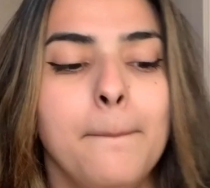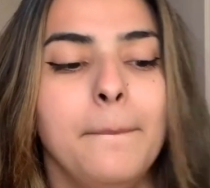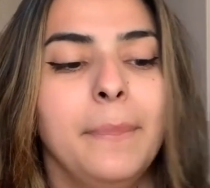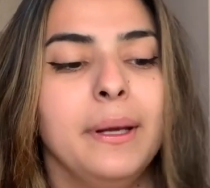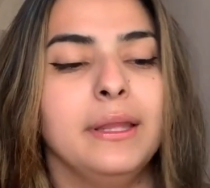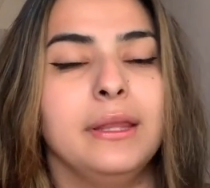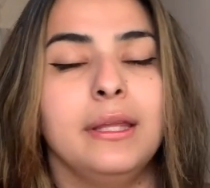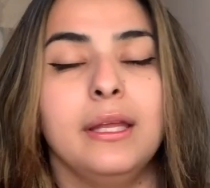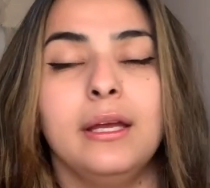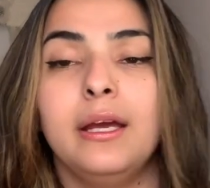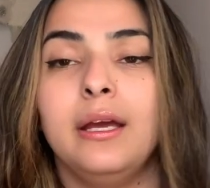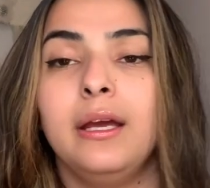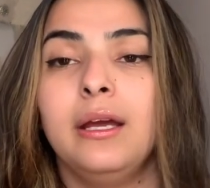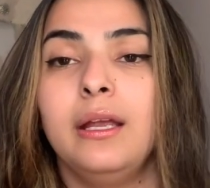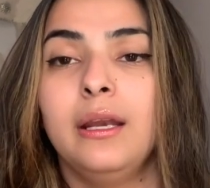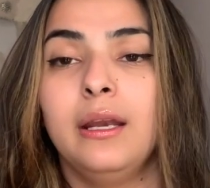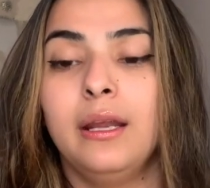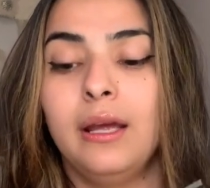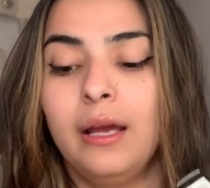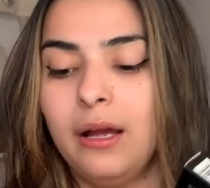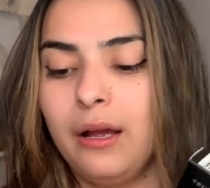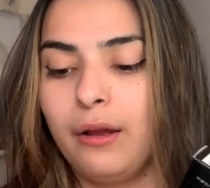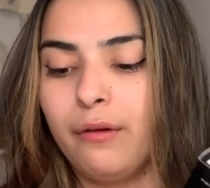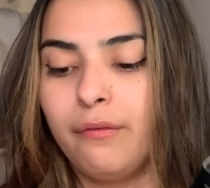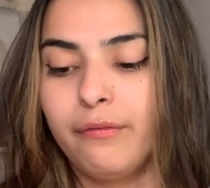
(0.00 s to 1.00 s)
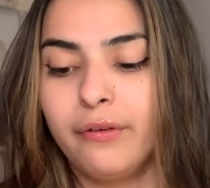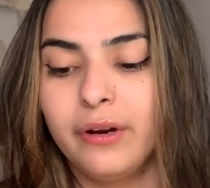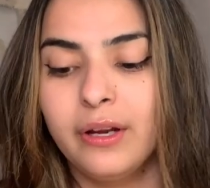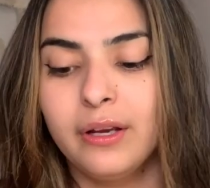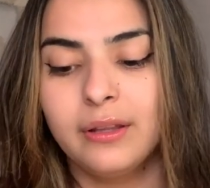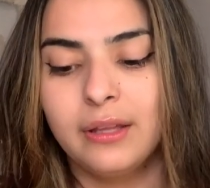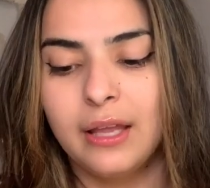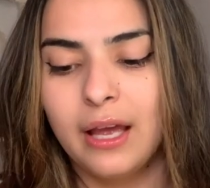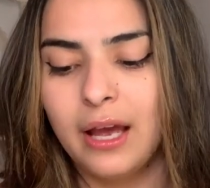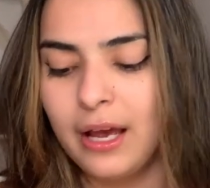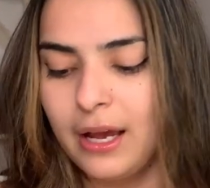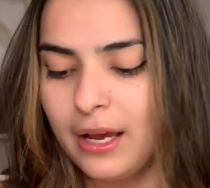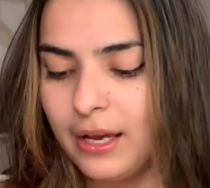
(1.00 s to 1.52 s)
But then I
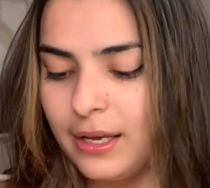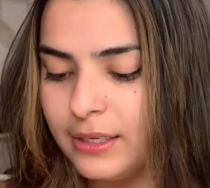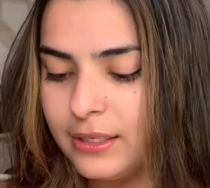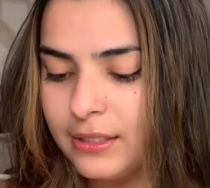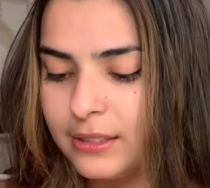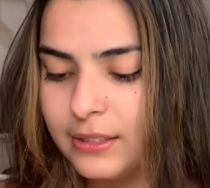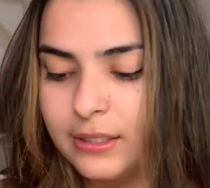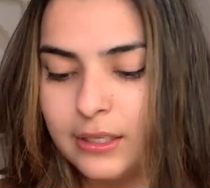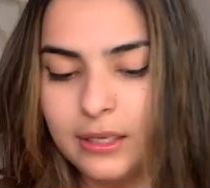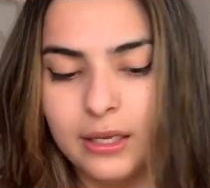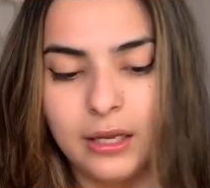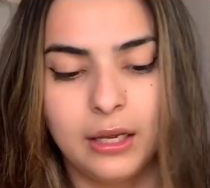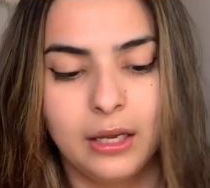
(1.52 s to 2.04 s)
realized